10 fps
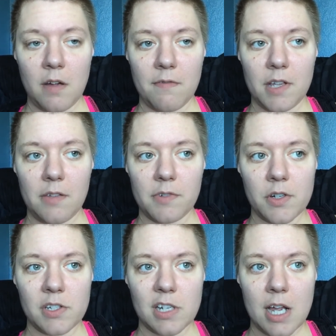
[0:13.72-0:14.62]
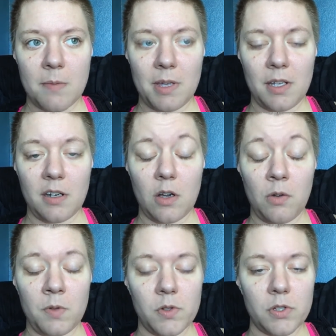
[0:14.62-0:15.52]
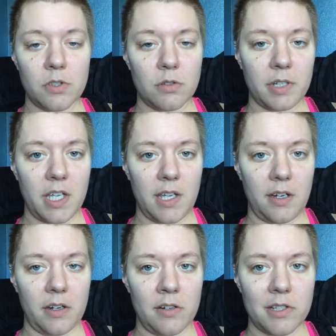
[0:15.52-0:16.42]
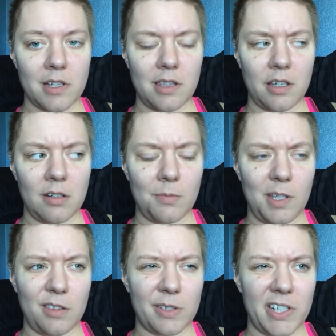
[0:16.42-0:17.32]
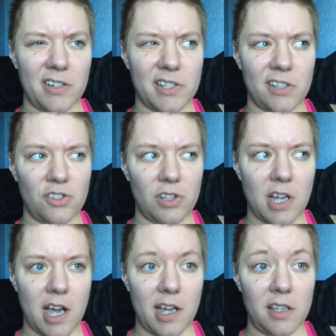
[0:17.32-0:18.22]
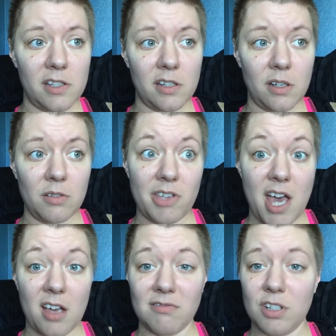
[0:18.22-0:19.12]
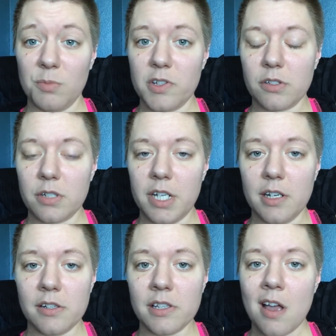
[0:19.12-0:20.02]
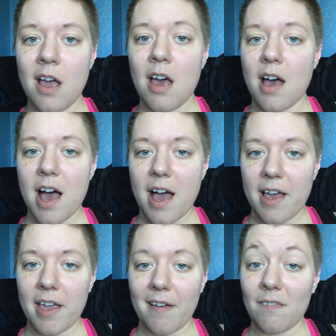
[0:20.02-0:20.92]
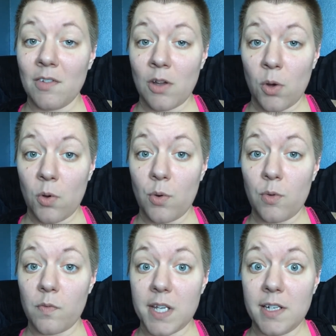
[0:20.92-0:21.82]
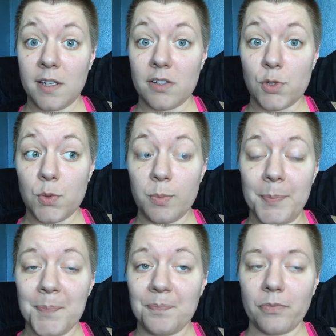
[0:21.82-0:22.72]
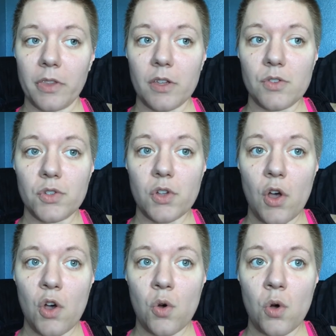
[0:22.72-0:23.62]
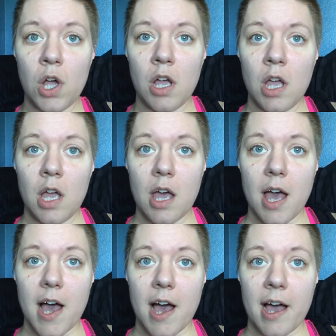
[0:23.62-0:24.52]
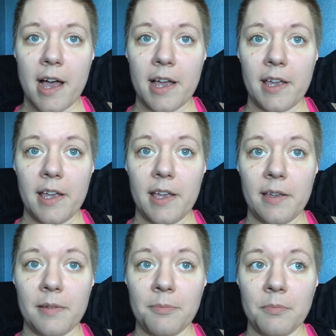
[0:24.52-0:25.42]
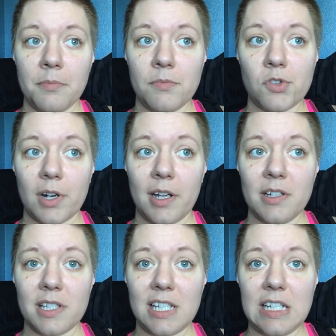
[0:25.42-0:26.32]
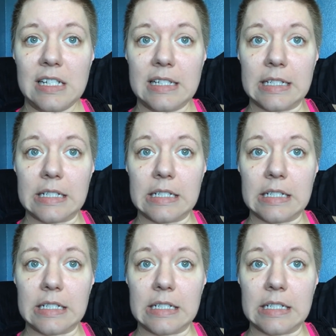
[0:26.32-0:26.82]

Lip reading: For the first time in almost 3 years, I think it'll be 3 years in July, so yeah, almost 3 years, I have no feeding tube. So I am trying to eat